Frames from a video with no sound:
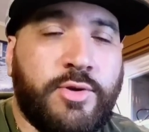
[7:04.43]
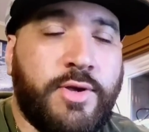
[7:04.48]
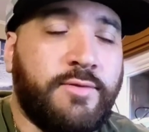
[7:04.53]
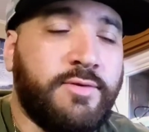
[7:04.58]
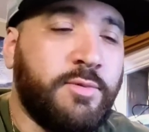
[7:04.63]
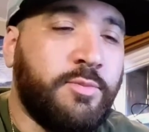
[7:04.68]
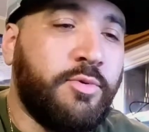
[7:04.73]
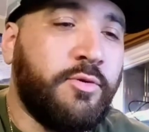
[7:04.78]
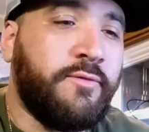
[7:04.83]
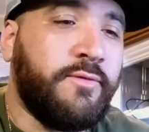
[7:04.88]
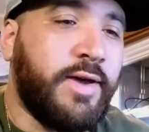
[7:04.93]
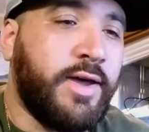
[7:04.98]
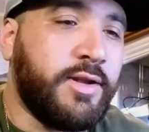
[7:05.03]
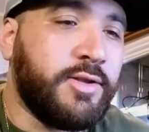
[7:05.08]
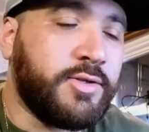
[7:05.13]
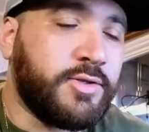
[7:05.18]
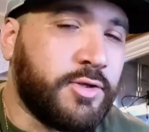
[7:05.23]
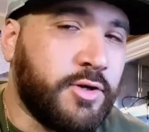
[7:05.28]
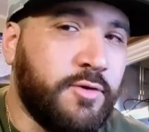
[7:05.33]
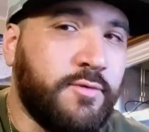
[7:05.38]
You have to provide
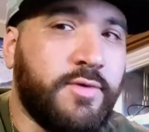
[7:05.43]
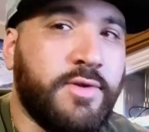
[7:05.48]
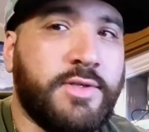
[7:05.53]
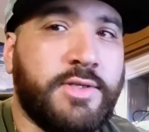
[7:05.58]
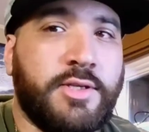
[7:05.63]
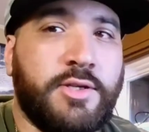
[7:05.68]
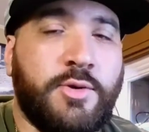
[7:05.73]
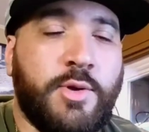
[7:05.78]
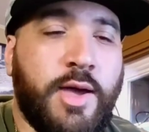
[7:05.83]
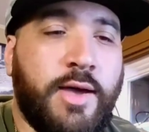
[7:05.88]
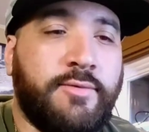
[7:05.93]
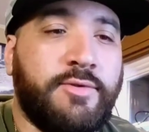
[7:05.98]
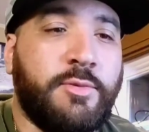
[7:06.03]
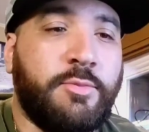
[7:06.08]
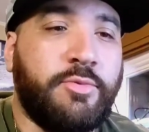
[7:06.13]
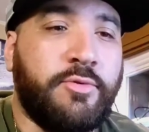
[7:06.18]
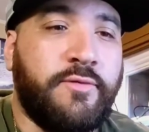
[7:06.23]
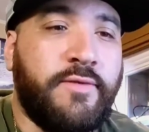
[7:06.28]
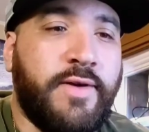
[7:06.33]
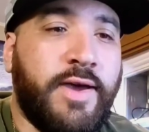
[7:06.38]
a service, and you have to
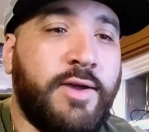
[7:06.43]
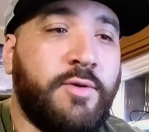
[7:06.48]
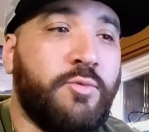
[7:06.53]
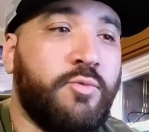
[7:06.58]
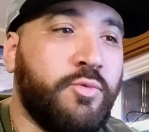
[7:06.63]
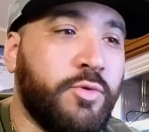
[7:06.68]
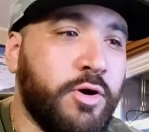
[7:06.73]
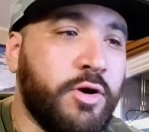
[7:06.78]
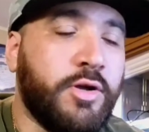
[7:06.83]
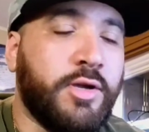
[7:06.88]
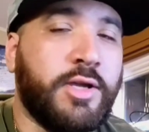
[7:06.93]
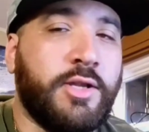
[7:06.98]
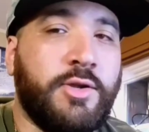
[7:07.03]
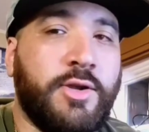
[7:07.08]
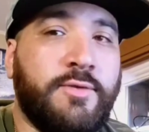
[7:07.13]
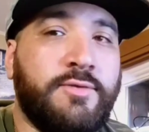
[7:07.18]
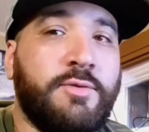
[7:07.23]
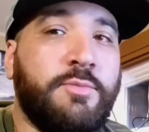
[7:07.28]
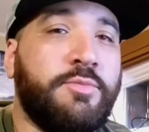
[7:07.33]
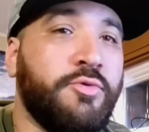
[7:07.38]
provide work, and you
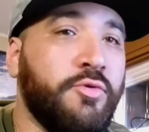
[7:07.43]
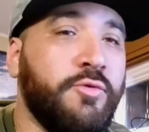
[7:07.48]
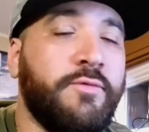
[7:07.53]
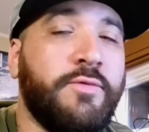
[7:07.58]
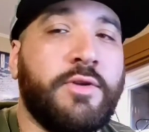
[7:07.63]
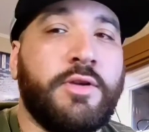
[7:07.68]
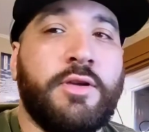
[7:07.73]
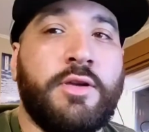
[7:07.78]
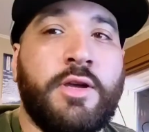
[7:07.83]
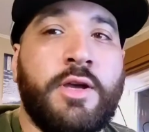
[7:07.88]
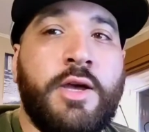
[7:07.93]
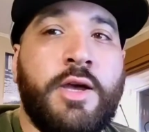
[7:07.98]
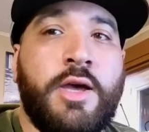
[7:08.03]
have to prove it.